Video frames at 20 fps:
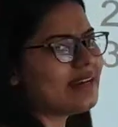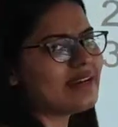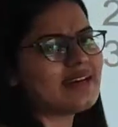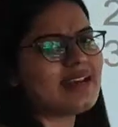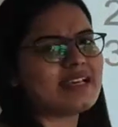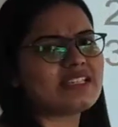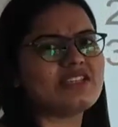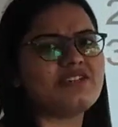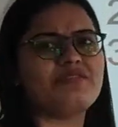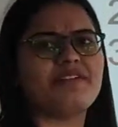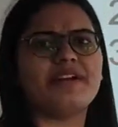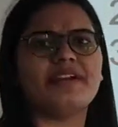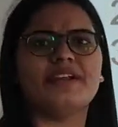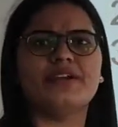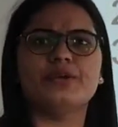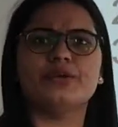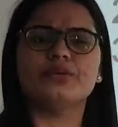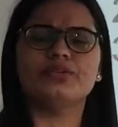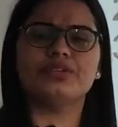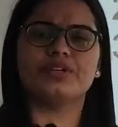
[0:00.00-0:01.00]
classified
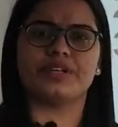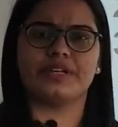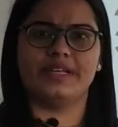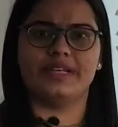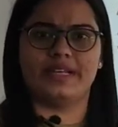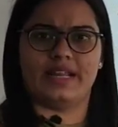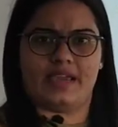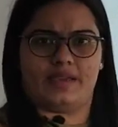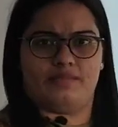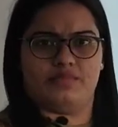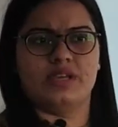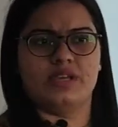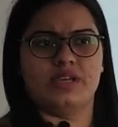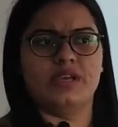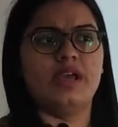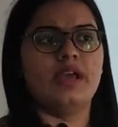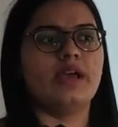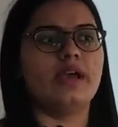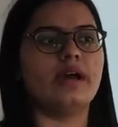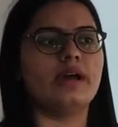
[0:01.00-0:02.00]
into three types.
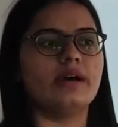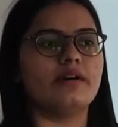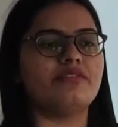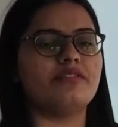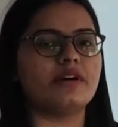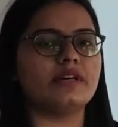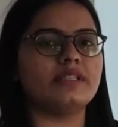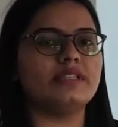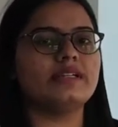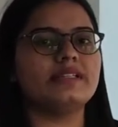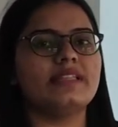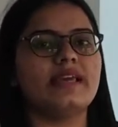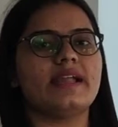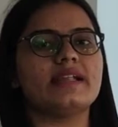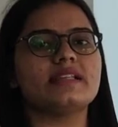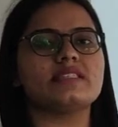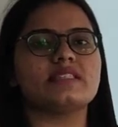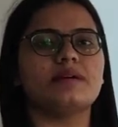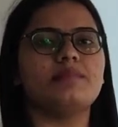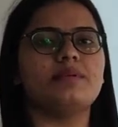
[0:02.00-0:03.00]
Further
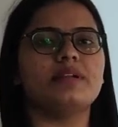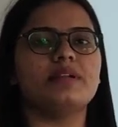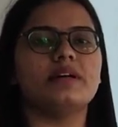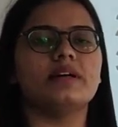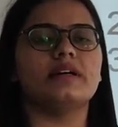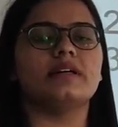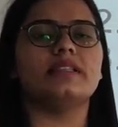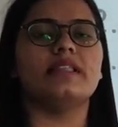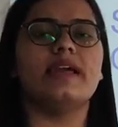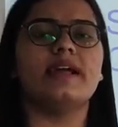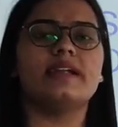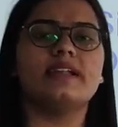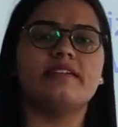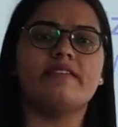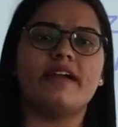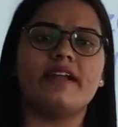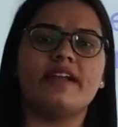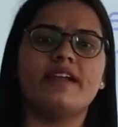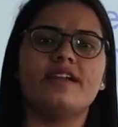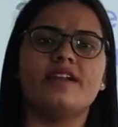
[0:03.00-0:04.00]
they are
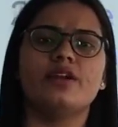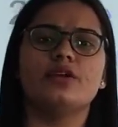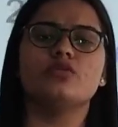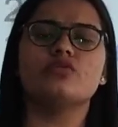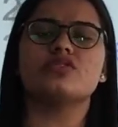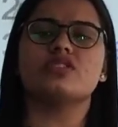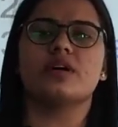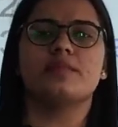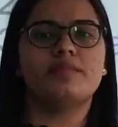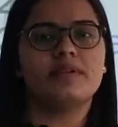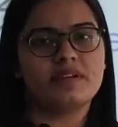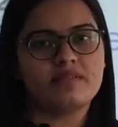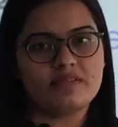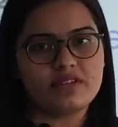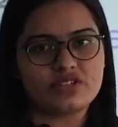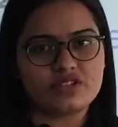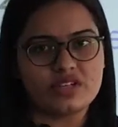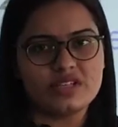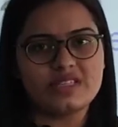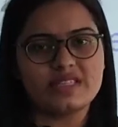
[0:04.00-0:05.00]
divided into
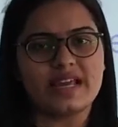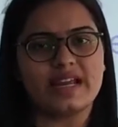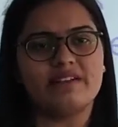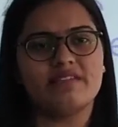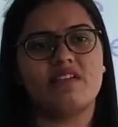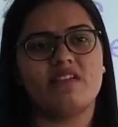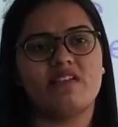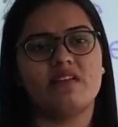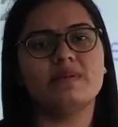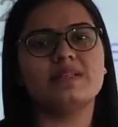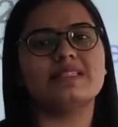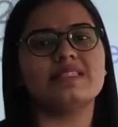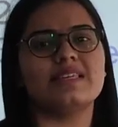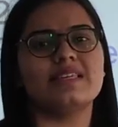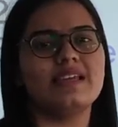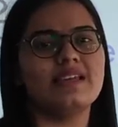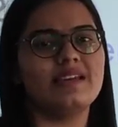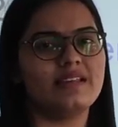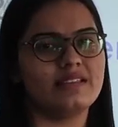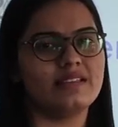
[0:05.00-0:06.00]
subdivisions that we will be
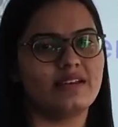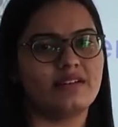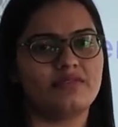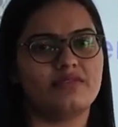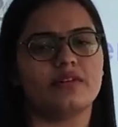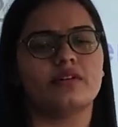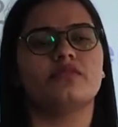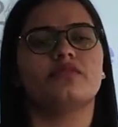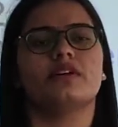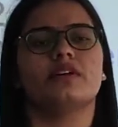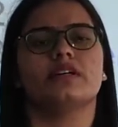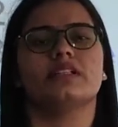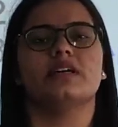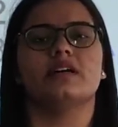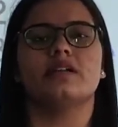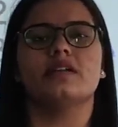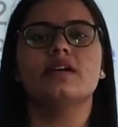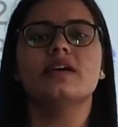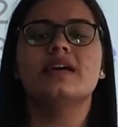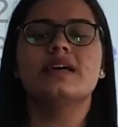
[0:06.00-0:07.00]
seeing in the
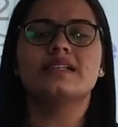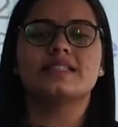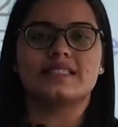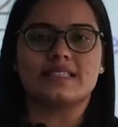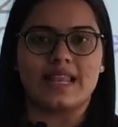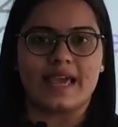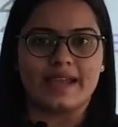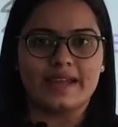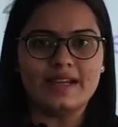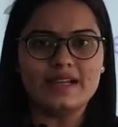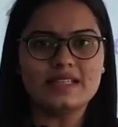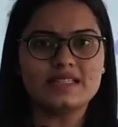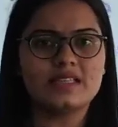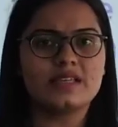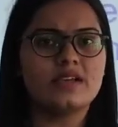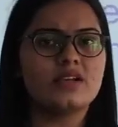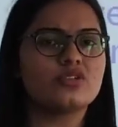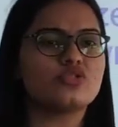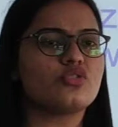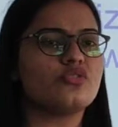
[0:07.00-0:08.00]
further slides.
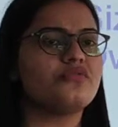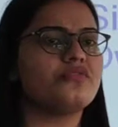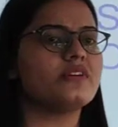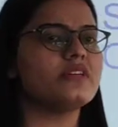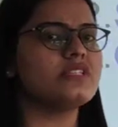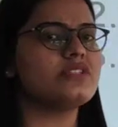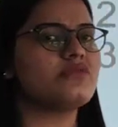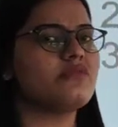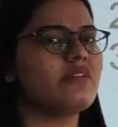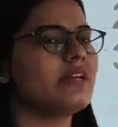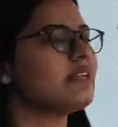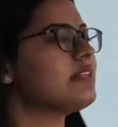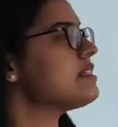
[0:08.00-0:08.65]
So first we are